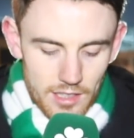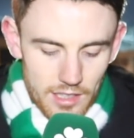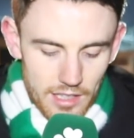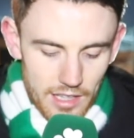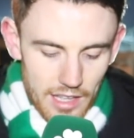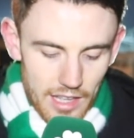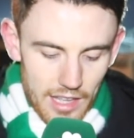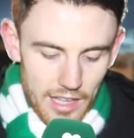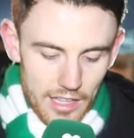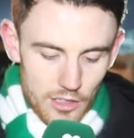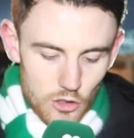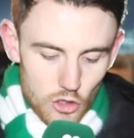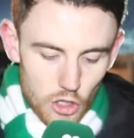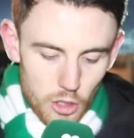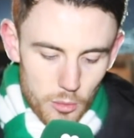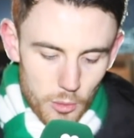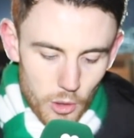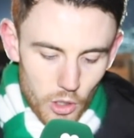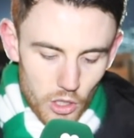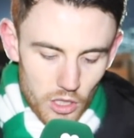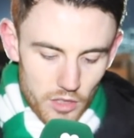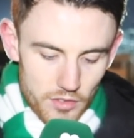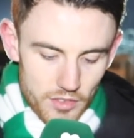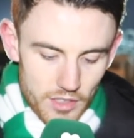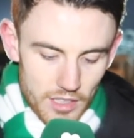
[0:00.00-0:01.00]
Uh, Tom
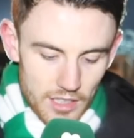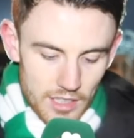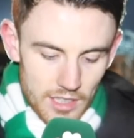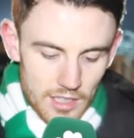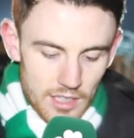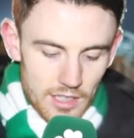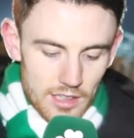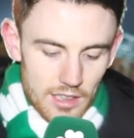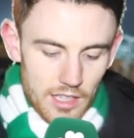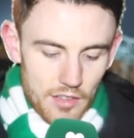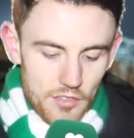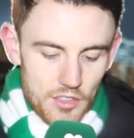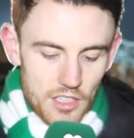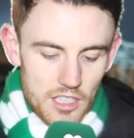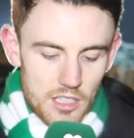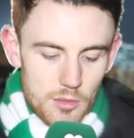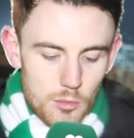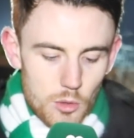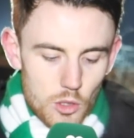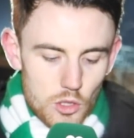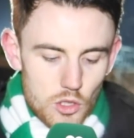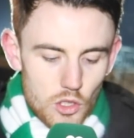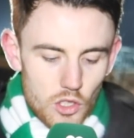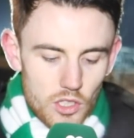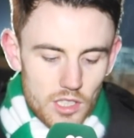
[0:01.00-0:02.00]
Oliver, Livy are the
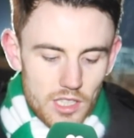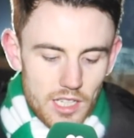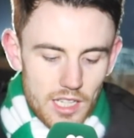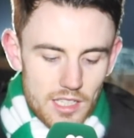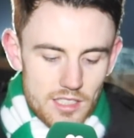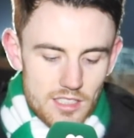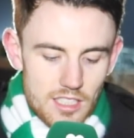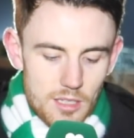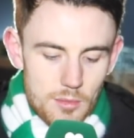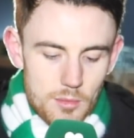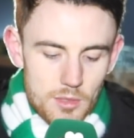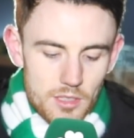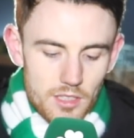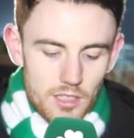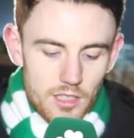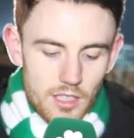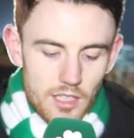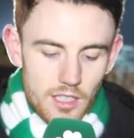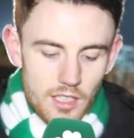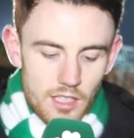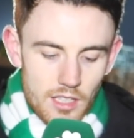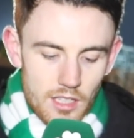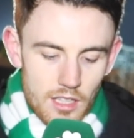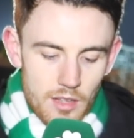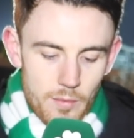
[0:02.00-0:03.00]
most organised team in the
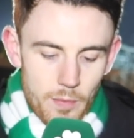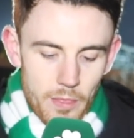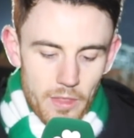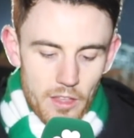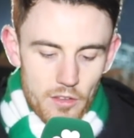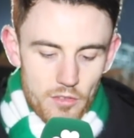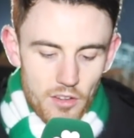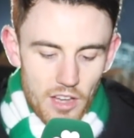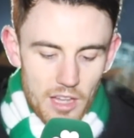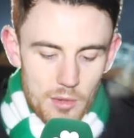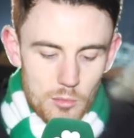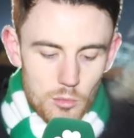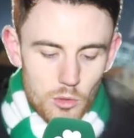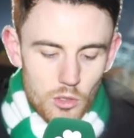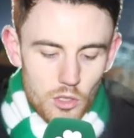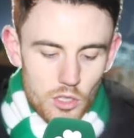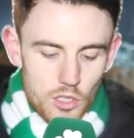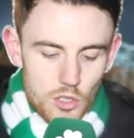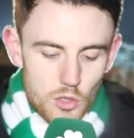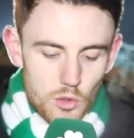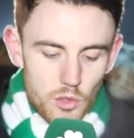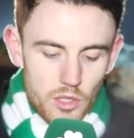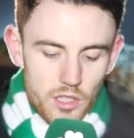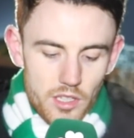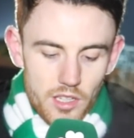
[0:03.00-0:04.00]
league far more
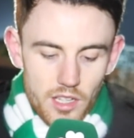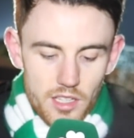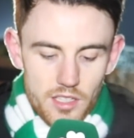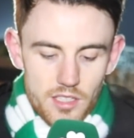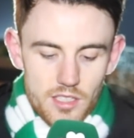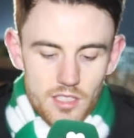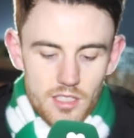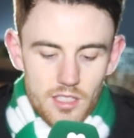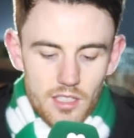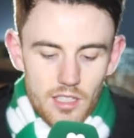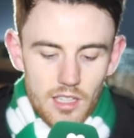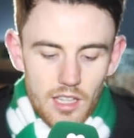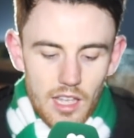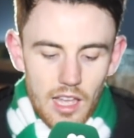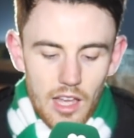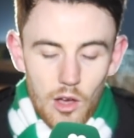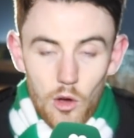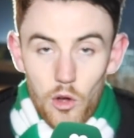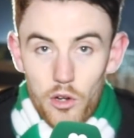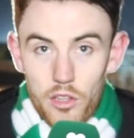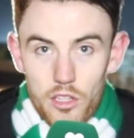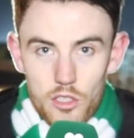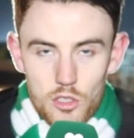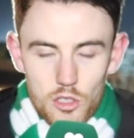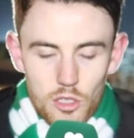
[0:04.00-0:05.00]
so than us
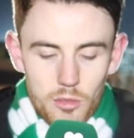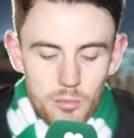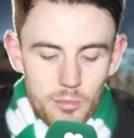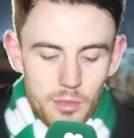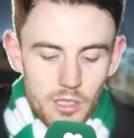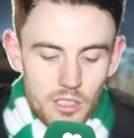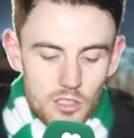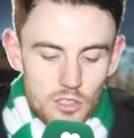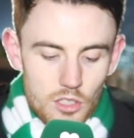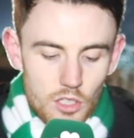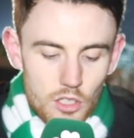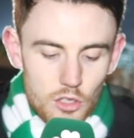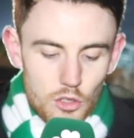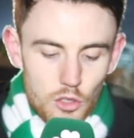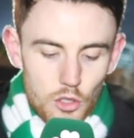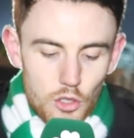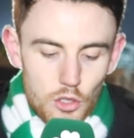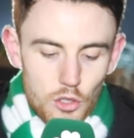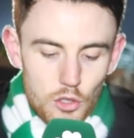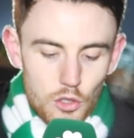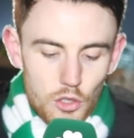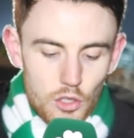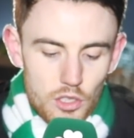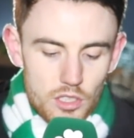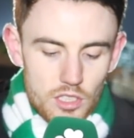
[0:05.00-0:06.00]
or the zombies. 2
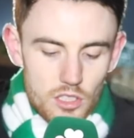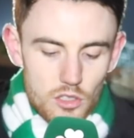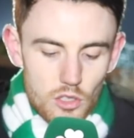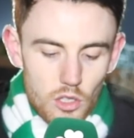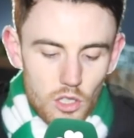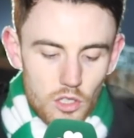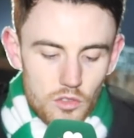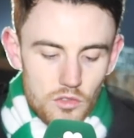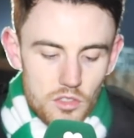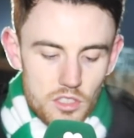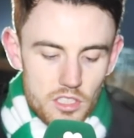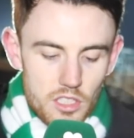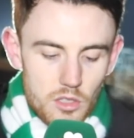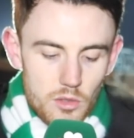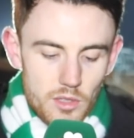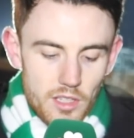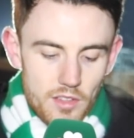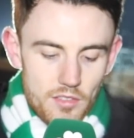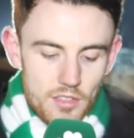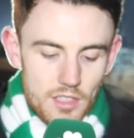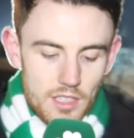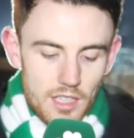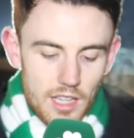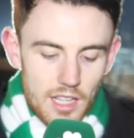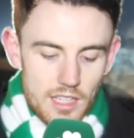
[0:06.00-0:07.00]
2 is a solid result
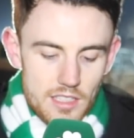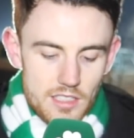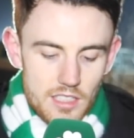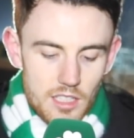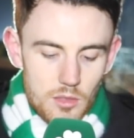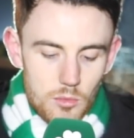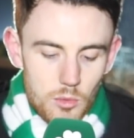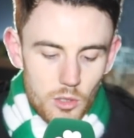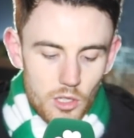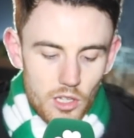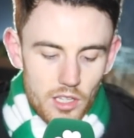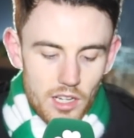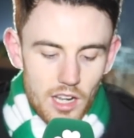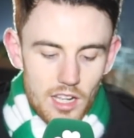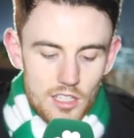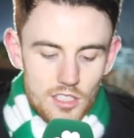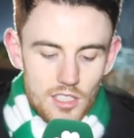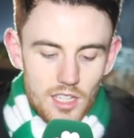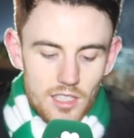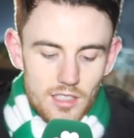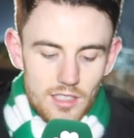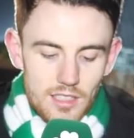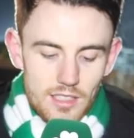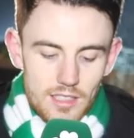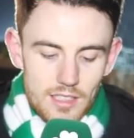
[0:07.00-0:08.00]
given the last time we got our ass
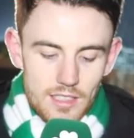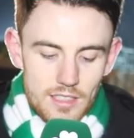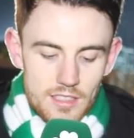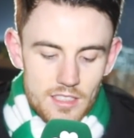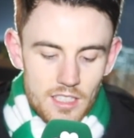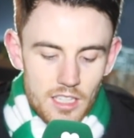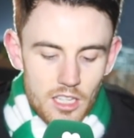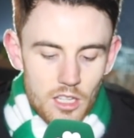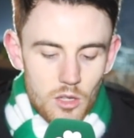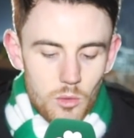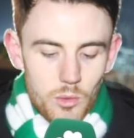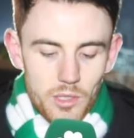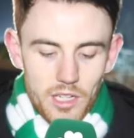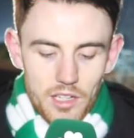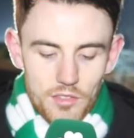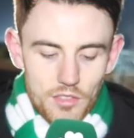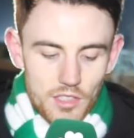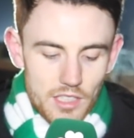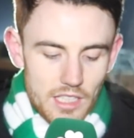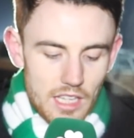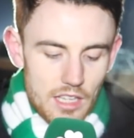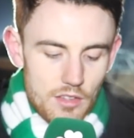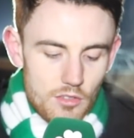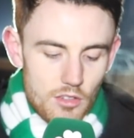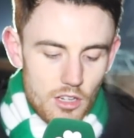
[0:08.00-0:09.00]
handed to us. We
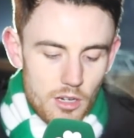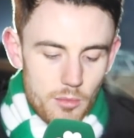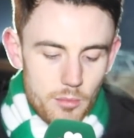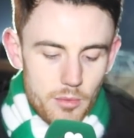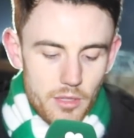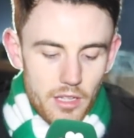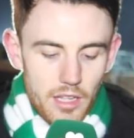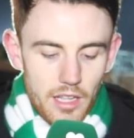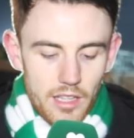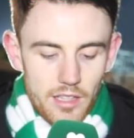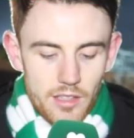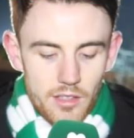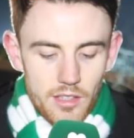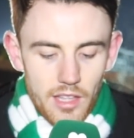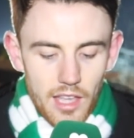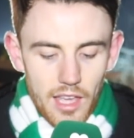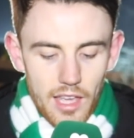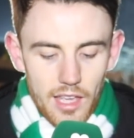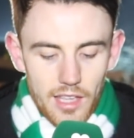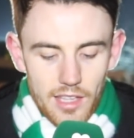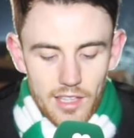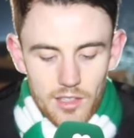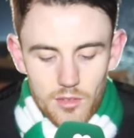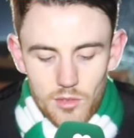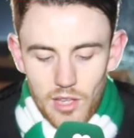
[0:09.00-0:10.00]
never gave up and
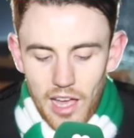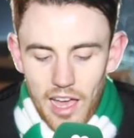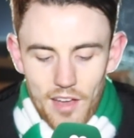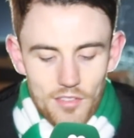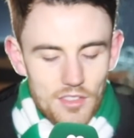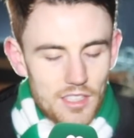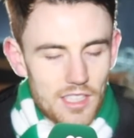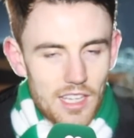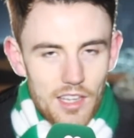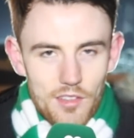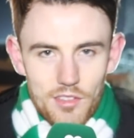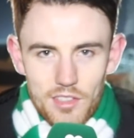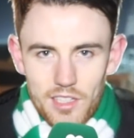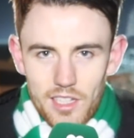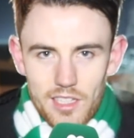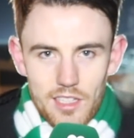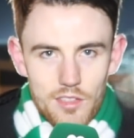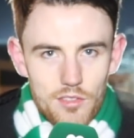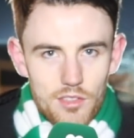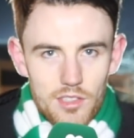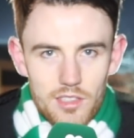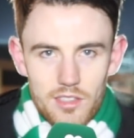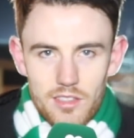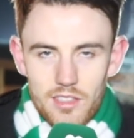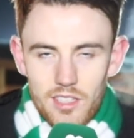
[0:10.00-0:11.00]
uh, have to give
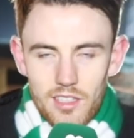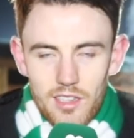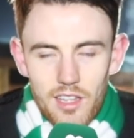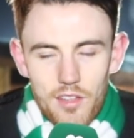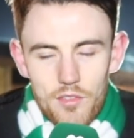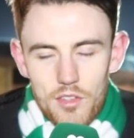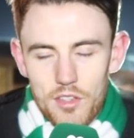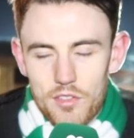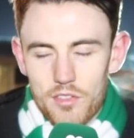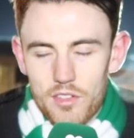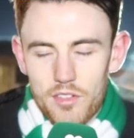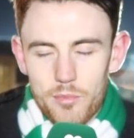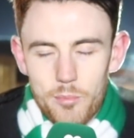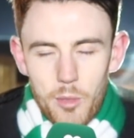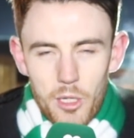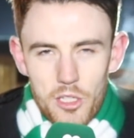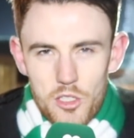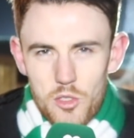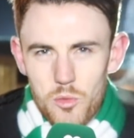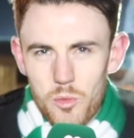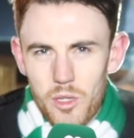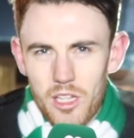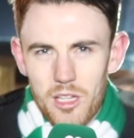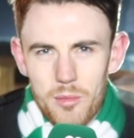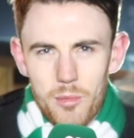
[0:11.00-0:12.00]
credit for, to Livy for
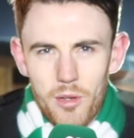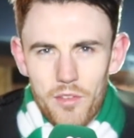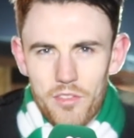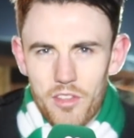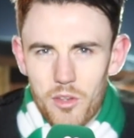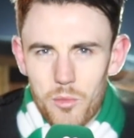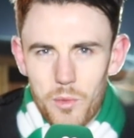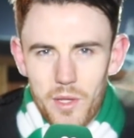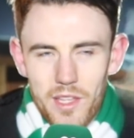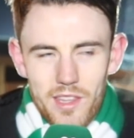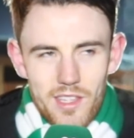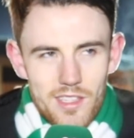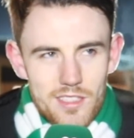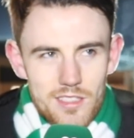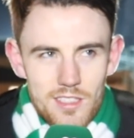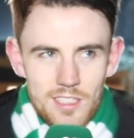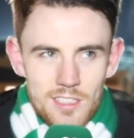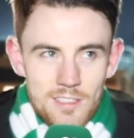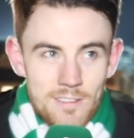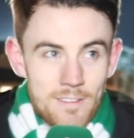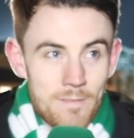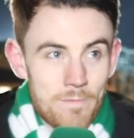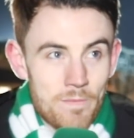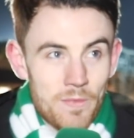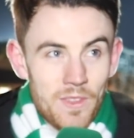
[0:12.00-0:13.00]
punching well above their weight this
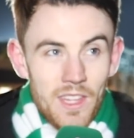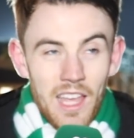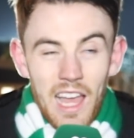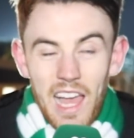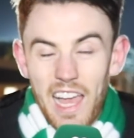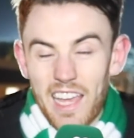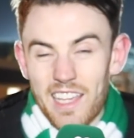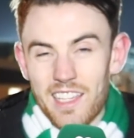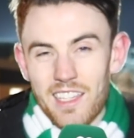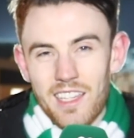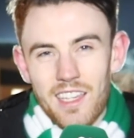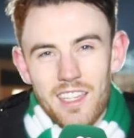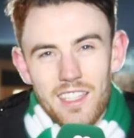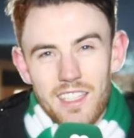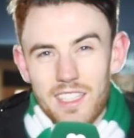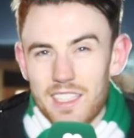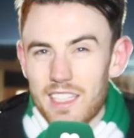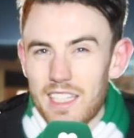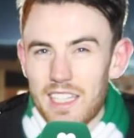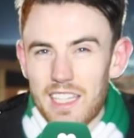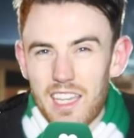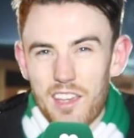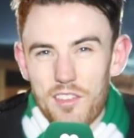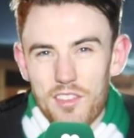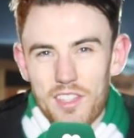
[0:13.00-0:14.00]
season. Aye, you
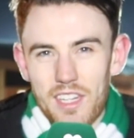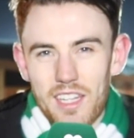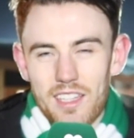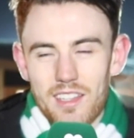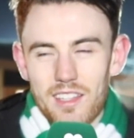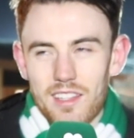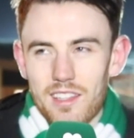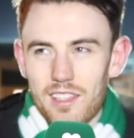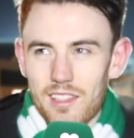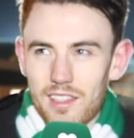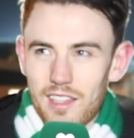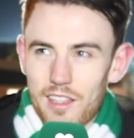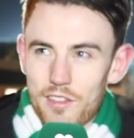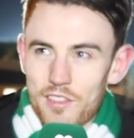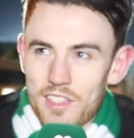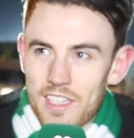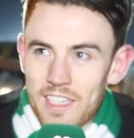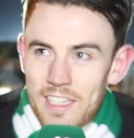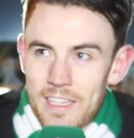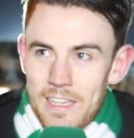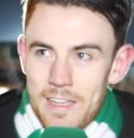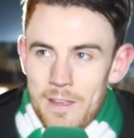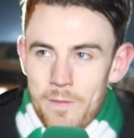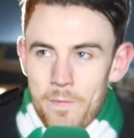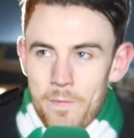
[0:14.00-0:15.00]
need to give credit to Livy.